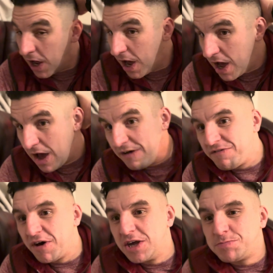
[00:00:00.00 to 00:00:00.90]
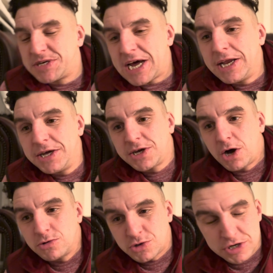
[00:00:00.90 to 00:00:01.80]
1st Battalion
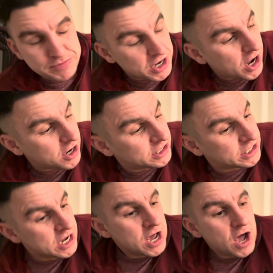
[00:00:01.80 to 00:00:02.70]
Coldstream Guards.